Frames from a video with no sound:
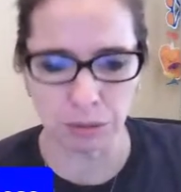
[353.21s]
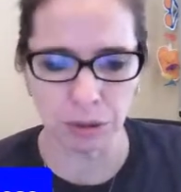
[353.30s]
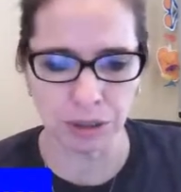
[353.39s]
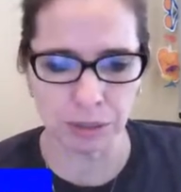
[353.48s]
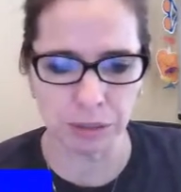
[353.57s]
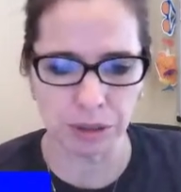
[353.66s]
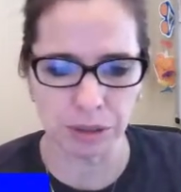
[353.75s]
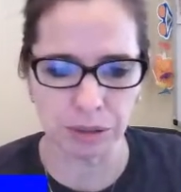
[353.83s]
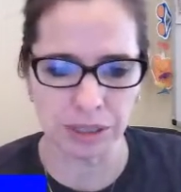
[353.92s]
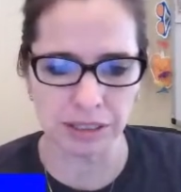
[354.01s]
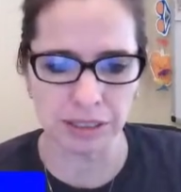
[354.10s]
We're
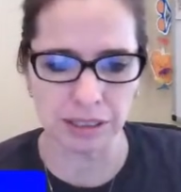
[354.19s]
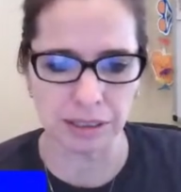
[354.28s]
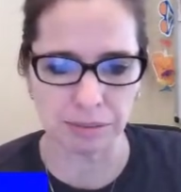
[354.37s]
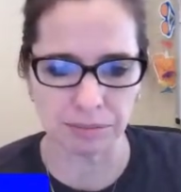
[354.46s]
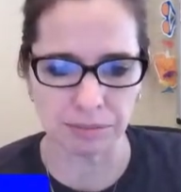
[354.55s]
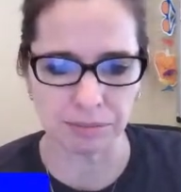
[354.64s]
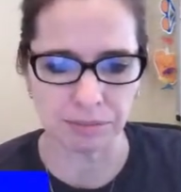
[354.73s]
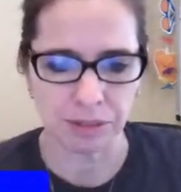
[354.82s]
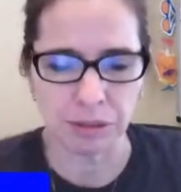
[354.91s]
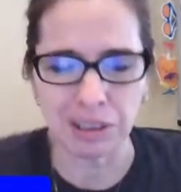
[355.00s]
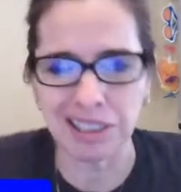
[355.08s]
demoing some,
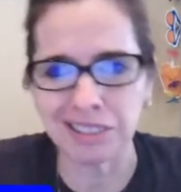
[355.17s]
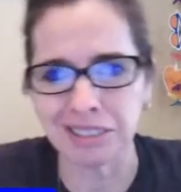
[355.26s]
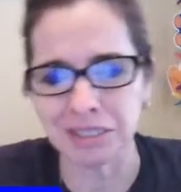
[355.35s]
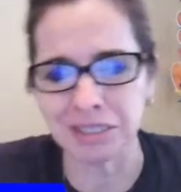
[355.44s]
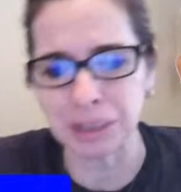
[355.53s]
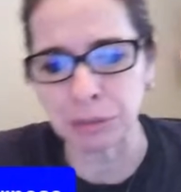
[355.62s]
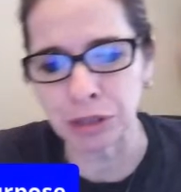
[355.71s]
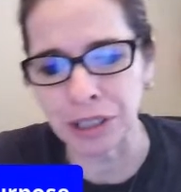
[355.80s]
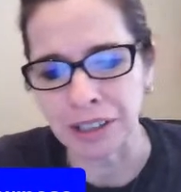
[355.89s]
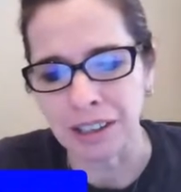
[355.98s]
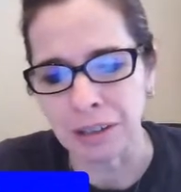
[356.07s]
well, I don't know,
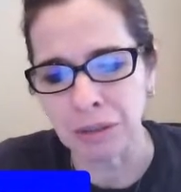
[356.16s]
demoing.